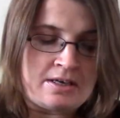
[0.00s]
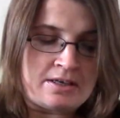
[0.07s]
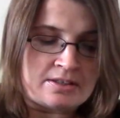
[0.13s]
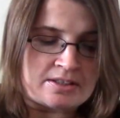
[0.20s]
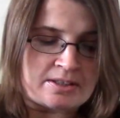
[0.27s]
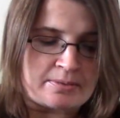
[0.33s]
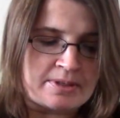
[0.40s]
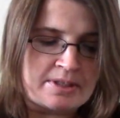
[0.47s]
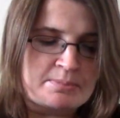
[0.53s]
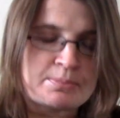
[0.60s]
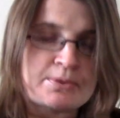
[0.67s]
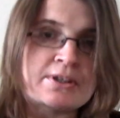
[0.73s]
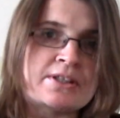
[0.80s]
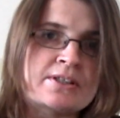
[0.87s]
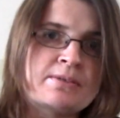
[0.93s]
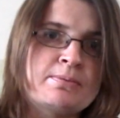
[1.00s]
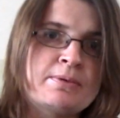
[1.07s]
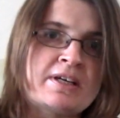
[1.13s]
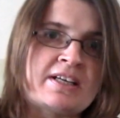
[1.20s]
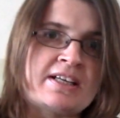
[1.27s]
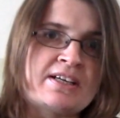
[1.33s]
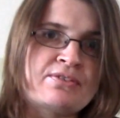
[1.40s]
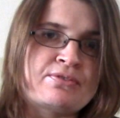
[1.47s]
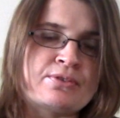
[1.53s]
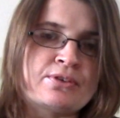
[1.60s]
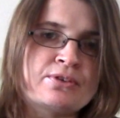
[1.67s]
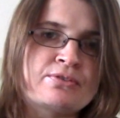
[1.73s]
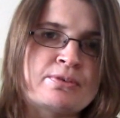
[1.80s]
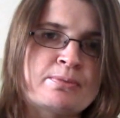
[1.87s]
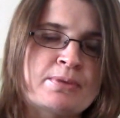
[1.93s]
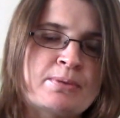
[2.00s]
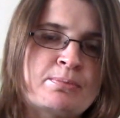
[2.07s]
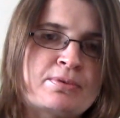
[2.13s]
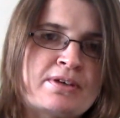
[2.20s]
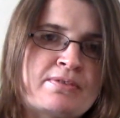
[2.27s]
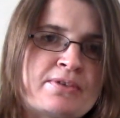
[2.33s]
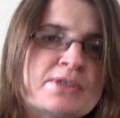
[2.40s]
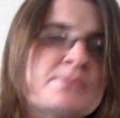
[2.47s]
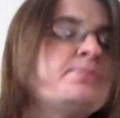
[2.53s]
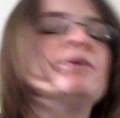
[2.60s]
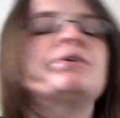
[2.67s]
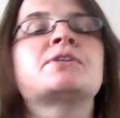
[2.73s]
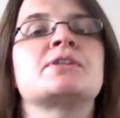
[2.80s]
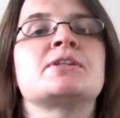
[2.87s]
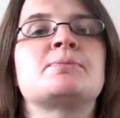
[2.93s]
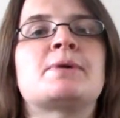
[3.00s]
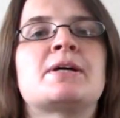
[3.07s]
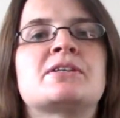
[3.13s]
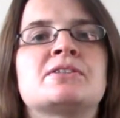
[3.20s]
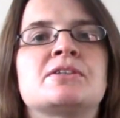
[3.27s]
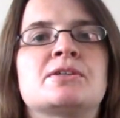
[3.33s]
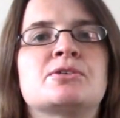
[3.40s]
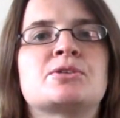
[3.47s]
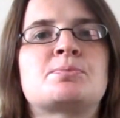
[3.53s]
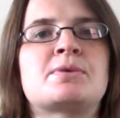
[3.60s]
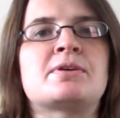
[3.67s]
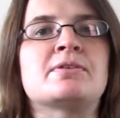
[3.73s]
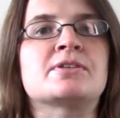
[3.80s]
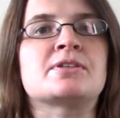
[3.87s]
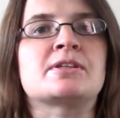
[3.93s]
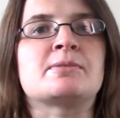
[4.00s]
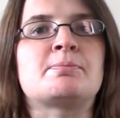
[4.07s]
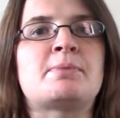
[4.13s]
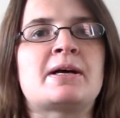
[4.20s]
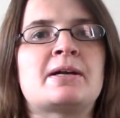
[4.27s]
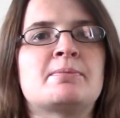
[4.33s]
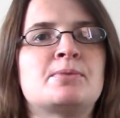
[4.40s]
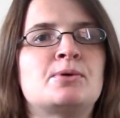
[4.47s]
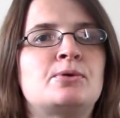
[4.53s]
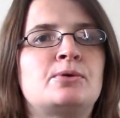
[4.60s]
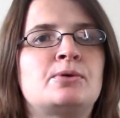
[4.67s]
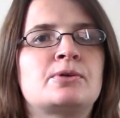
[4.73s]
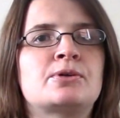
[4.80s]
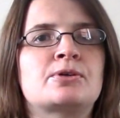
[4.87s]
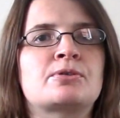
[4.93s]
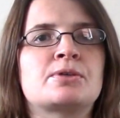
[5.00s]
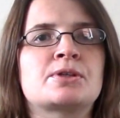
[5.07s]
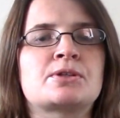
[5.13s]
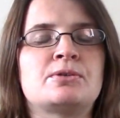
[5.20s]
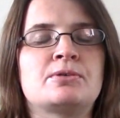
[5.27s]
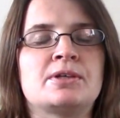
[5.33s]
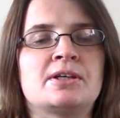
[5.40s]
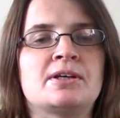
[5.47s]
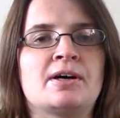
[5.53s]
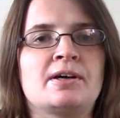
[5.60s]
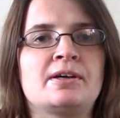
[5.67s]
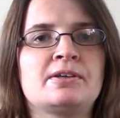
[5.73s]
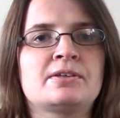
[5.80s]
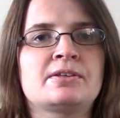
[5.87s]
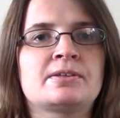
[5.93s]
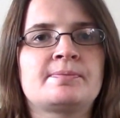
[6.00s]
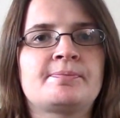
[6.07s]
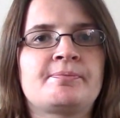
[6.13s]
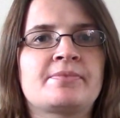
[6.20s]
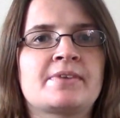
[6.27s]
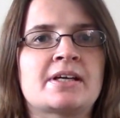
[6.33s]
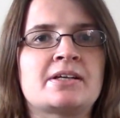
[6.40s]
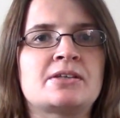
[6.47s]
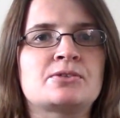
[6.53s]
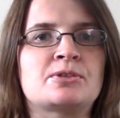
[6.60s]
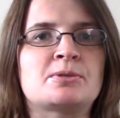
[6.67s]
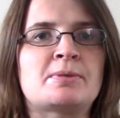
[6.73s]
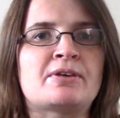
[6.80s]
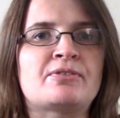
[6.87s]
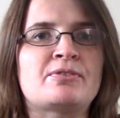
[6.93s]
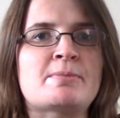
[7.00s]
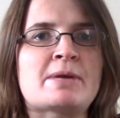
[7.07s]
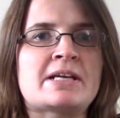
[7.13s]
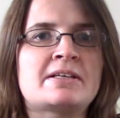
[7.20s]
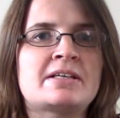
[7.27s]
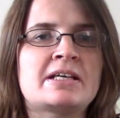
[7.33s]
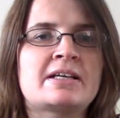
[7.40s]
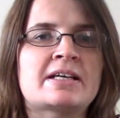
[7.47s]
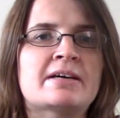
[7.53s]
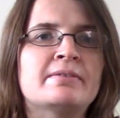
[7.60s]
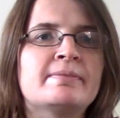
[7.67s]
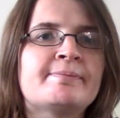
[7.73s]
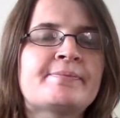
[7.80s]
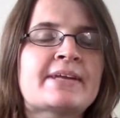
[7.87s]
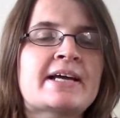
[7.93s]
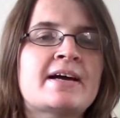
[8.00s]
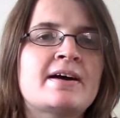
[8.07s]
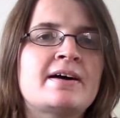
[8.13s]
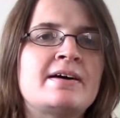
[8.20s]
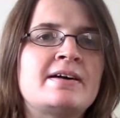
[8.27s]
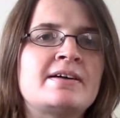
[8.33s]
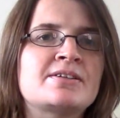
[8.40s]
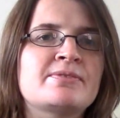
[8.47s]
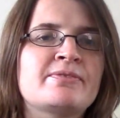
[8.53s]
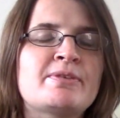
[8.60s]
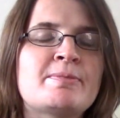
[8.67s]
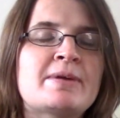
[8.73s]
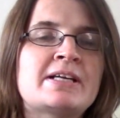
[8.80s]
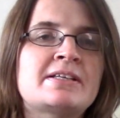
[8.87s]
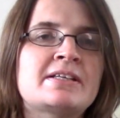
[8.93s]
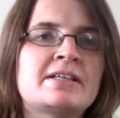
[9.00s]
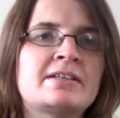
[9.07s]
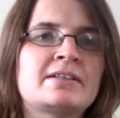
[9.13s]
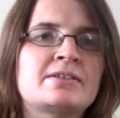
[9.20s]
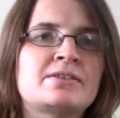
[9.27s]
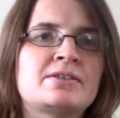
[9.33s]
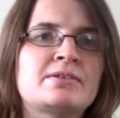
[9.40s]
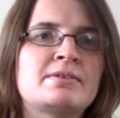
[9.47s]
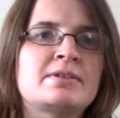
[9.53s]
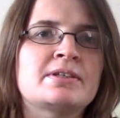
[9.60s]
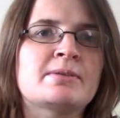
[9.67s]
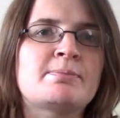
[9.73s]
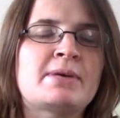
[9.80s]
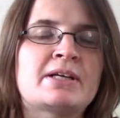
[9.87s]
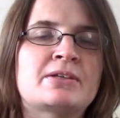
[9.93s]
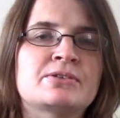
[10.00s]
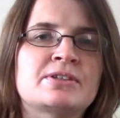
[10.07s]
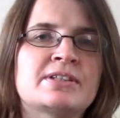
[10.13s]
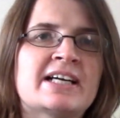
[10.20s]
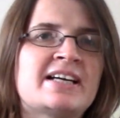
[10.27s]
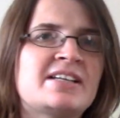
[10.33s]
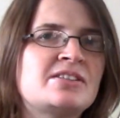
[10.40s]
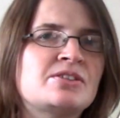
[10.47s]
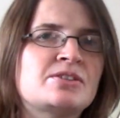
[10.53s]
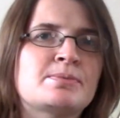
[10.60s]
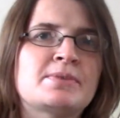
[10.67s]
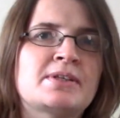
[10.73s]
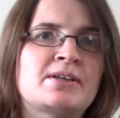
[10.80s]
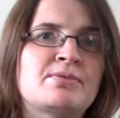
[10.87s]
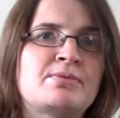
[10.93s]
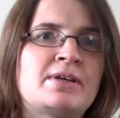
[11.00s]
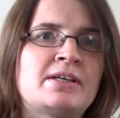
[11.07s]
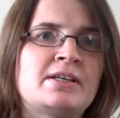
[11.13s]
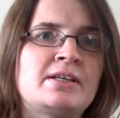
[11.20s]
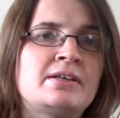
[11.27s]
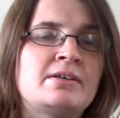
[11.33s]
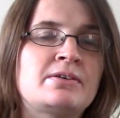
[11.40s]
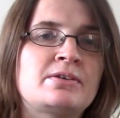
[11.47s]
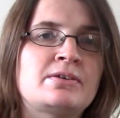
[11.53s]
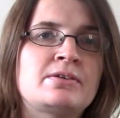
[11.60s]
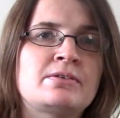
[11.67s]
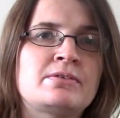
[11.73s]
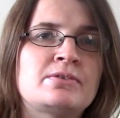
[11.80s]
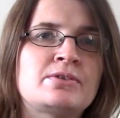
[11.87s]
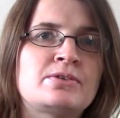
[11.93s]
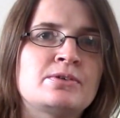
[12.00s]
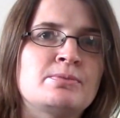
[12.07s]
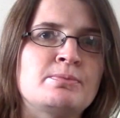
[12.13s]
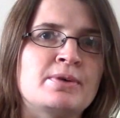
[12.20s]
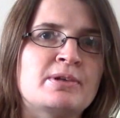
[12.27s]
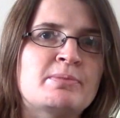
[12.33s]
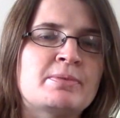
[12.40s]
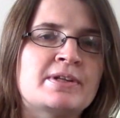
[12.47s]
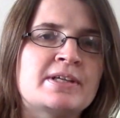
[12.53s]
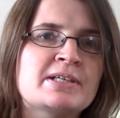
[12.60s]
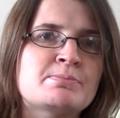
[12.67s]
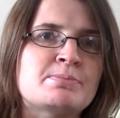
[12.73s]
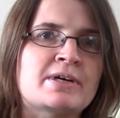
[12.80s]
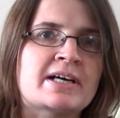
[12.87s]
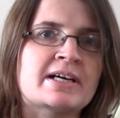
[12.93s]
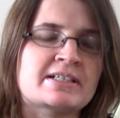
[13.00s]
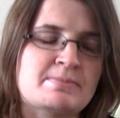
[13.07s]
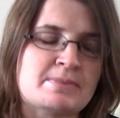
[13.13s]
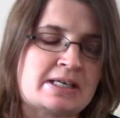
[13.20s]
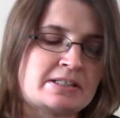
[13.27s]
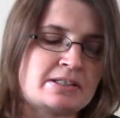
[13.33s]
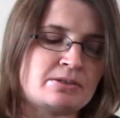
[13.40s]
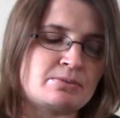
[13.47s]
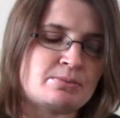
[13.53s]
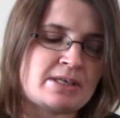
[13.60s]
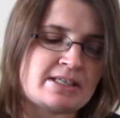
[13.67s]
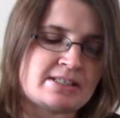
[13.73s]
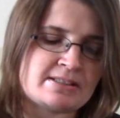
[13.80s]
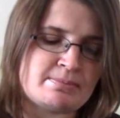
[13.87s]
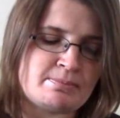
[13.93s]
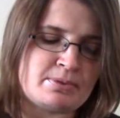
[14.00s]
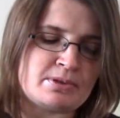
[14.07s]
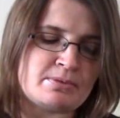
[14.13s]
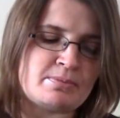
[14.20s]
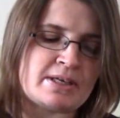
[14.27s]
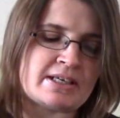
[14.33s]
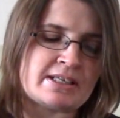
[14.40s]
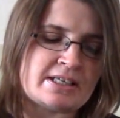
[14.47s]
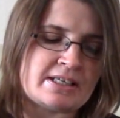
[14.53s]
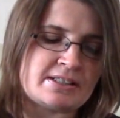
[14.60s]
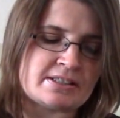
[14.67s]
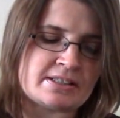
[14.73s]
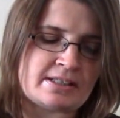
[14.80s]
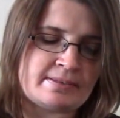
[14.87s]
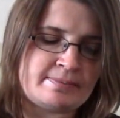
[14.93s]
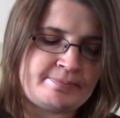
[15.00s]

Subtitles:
So this book is completely different from her previous books. It's based on her experience at the Ballamore Cookery School in Ireland, and it's all about fermenting. Now, some fermenting and doing like pickles and that isn't something I've really done with, but this book actually makes it look really simple and really easy.